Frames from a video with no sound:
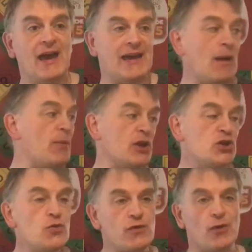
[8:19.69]
Again, we
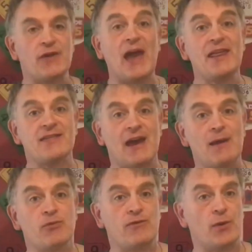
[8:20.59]
can use those at any
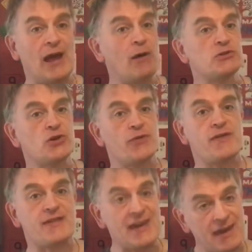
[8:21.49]
time, so if you want to help
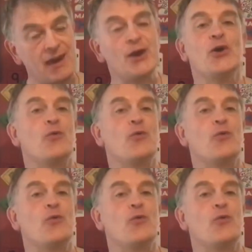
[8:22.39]
children see